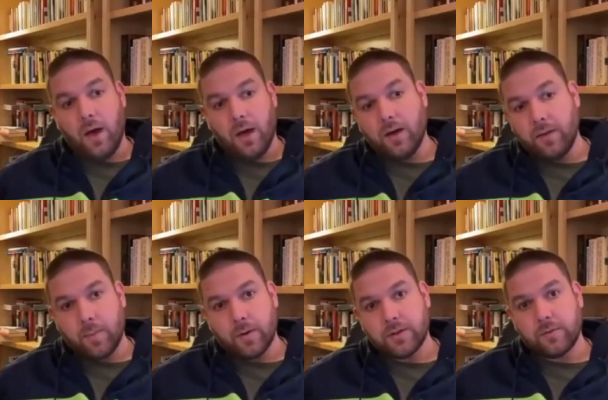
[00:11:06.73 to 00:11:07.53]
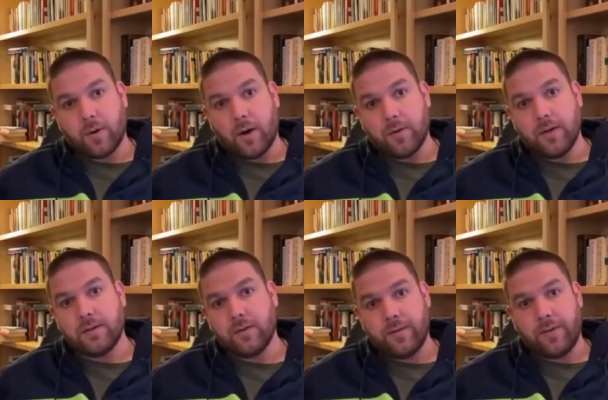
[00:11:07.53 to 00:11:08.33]
another person's property
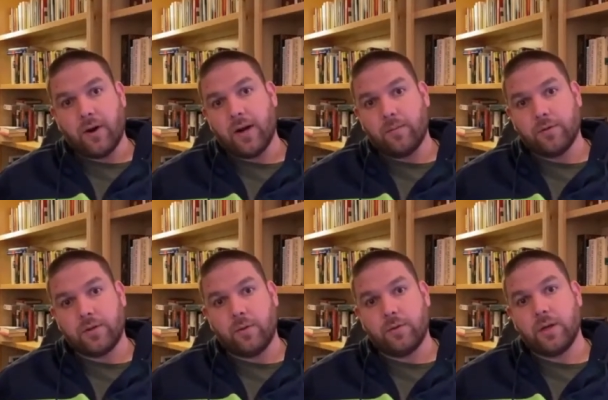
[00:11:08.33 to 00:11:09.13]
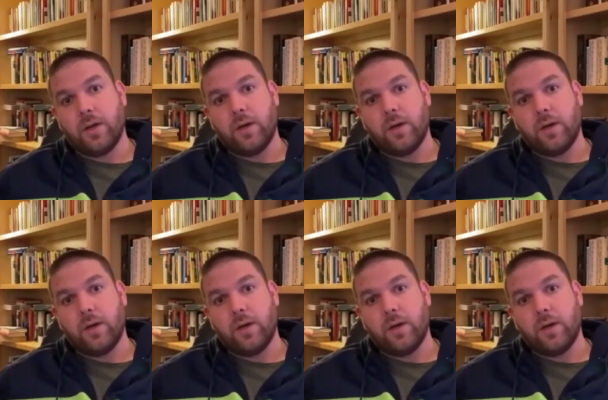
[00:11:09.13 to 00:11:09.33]
so that their animals don't